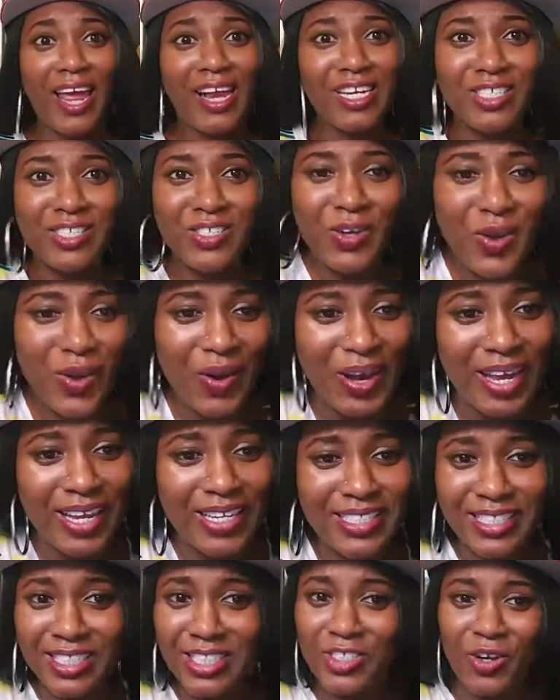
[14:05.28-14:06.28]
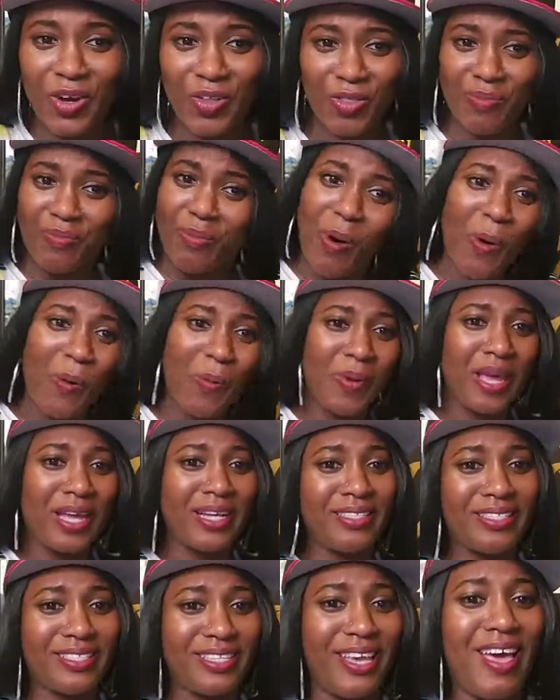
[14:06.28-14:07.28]
Enjoy it. Enjoy the
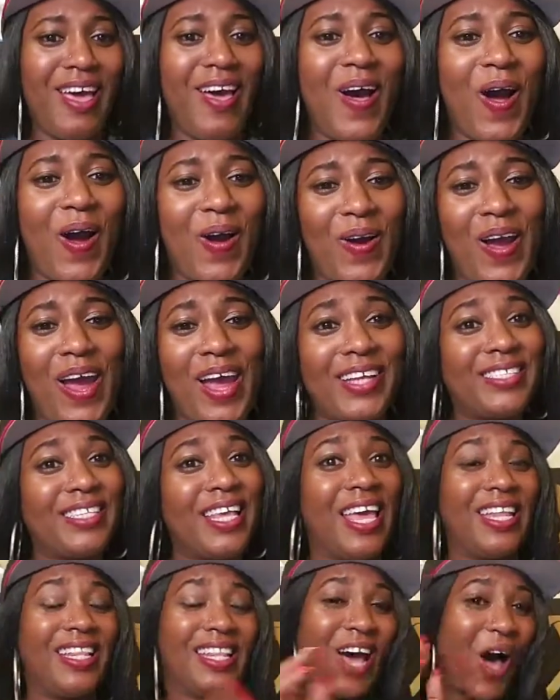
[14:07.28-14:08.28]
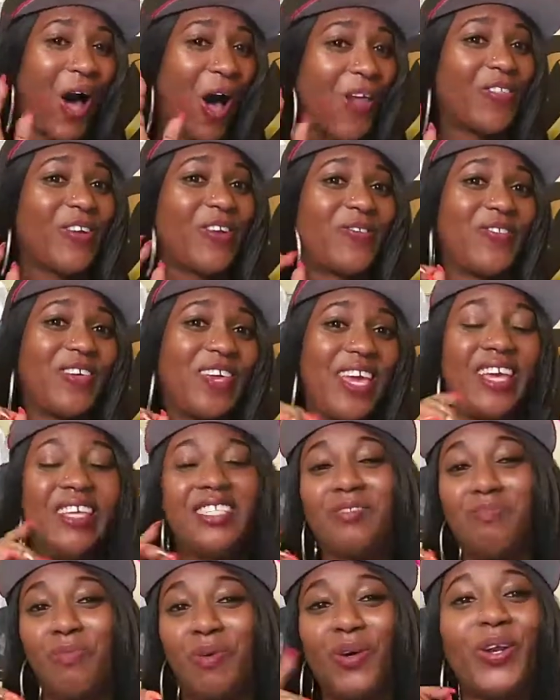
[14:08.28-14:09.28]
moment. All right. The other thing
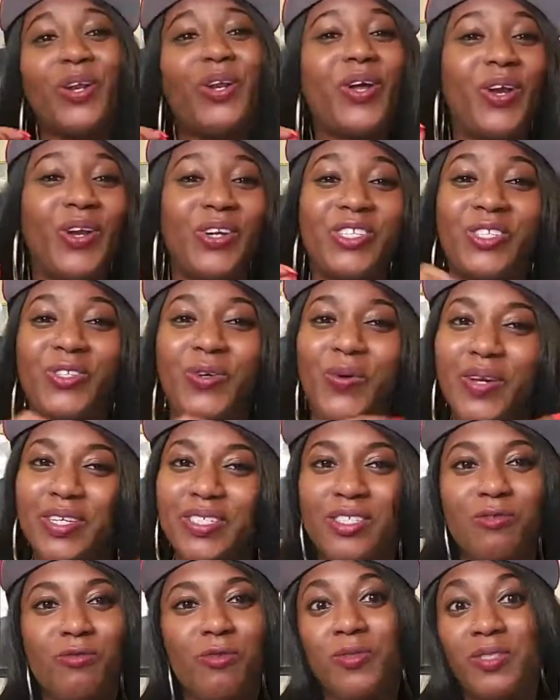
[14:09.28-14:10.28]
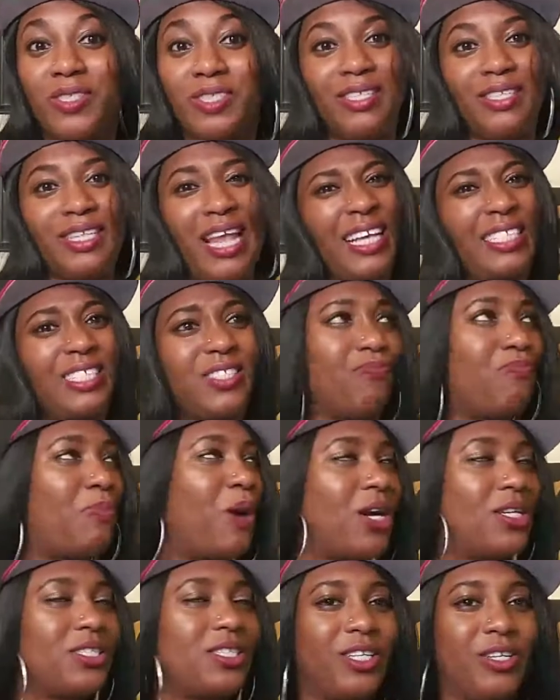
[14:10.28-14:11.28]
is putting on a show is arousing. That's
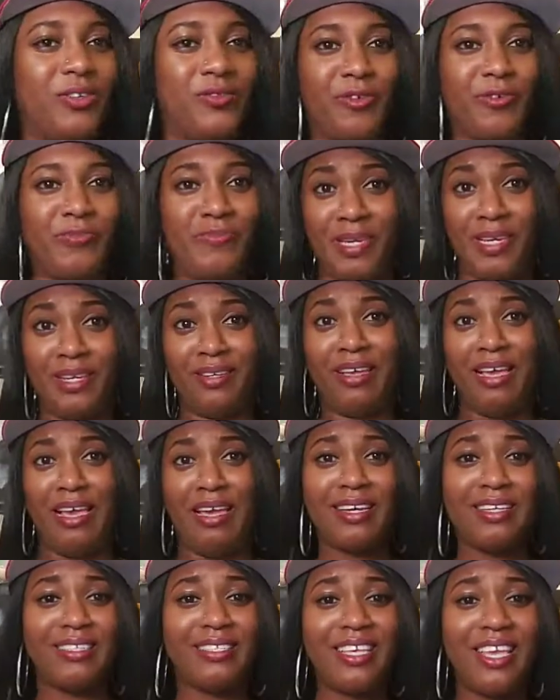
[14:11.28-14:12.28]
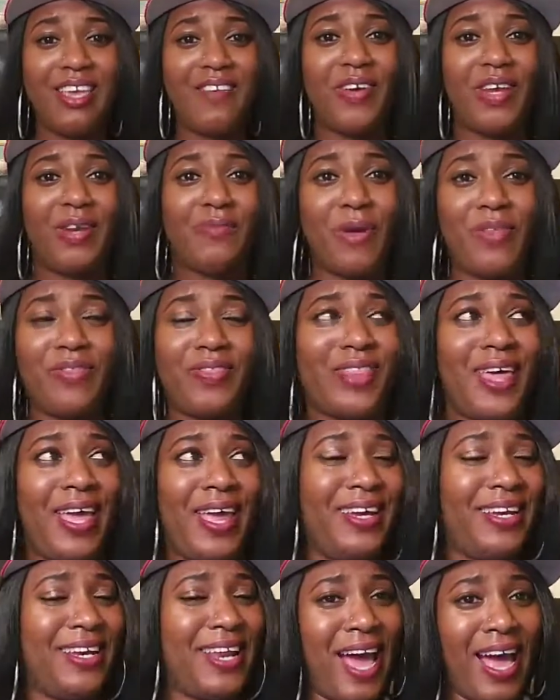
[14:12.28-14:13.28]
personal for me, because even with
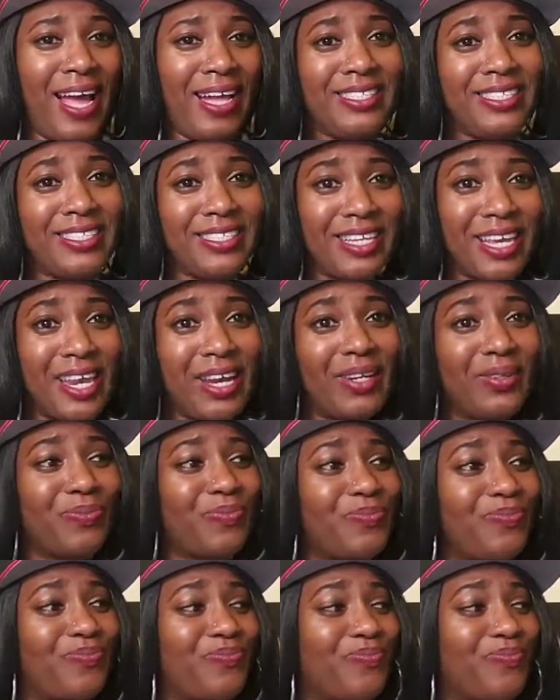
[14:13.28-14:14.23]
dancing,